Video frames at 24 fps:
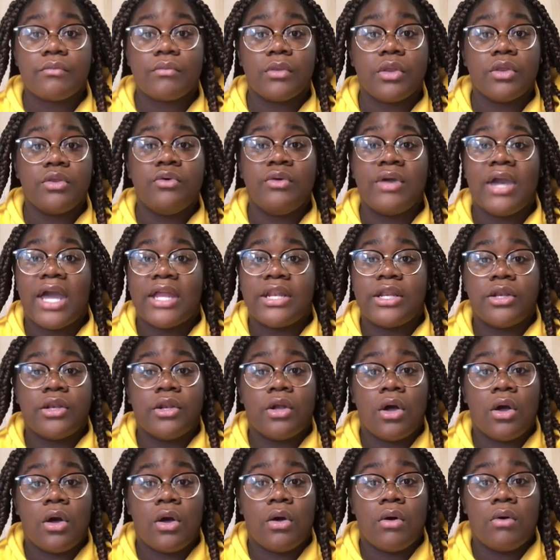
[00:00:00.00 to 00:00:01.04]
You got to
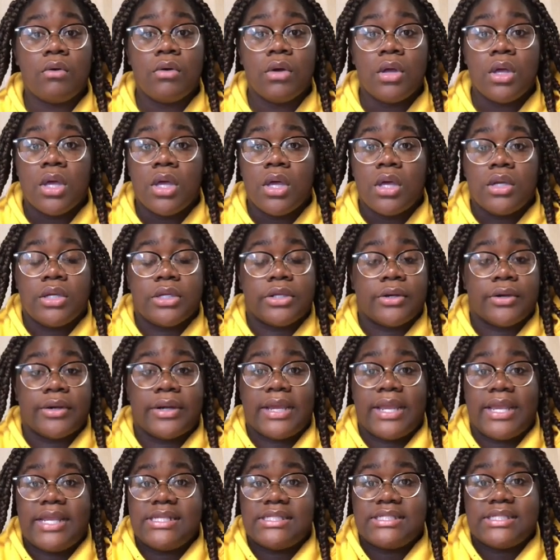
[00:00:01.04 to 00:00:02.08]
know your
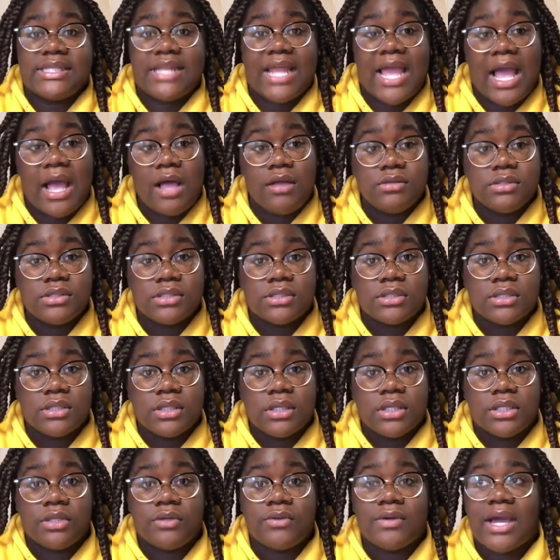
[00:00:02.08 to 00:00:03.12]
ins and outs.
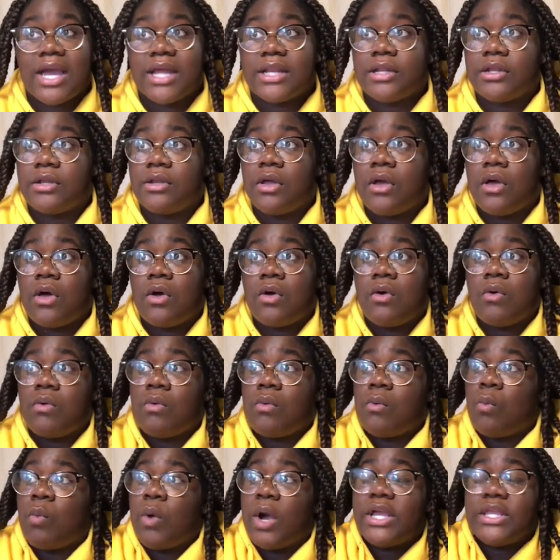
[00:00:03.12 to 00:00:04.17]
You got to know
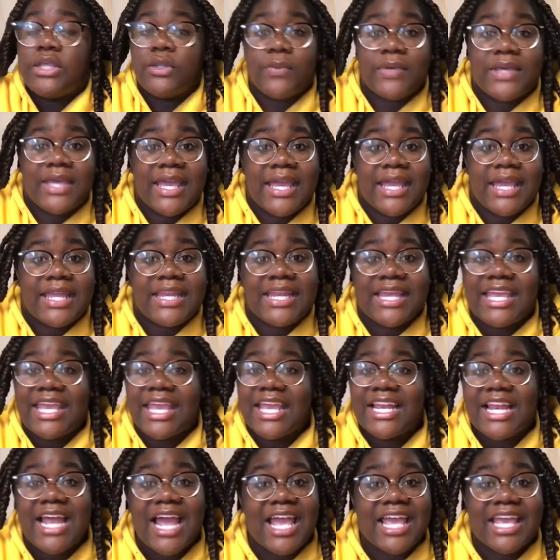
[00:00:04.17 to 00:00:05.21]
what you can and
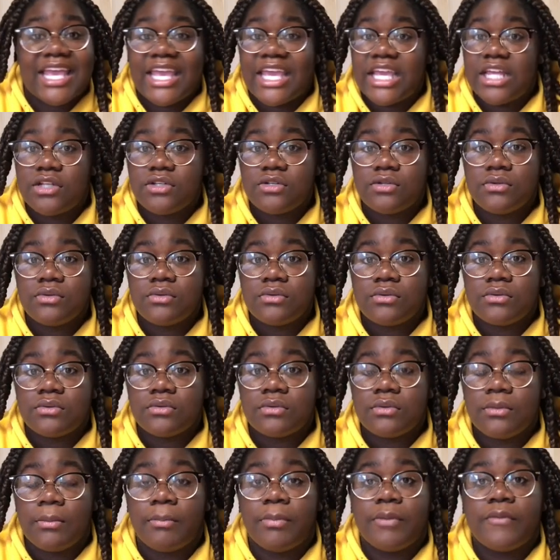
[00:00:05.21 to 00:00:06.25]
cannot handle
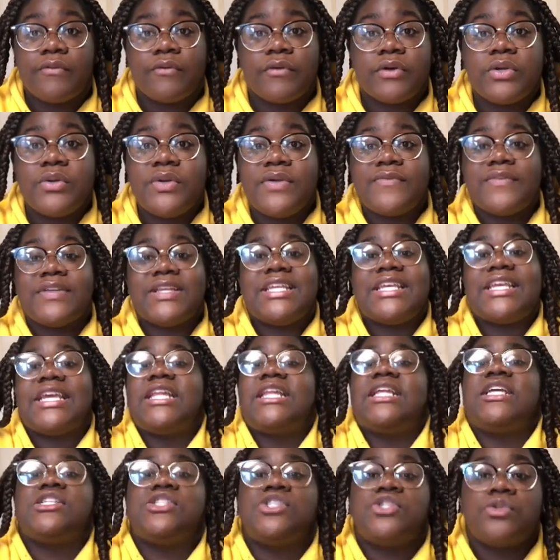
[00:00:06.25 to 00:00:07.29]
before you even get
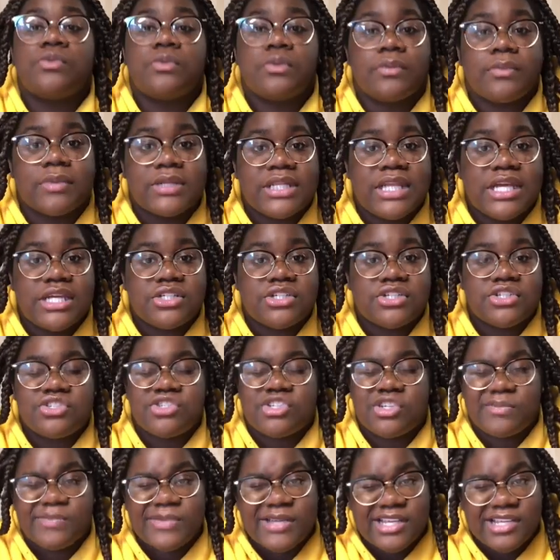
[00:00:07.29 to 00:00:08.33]
into a relationship.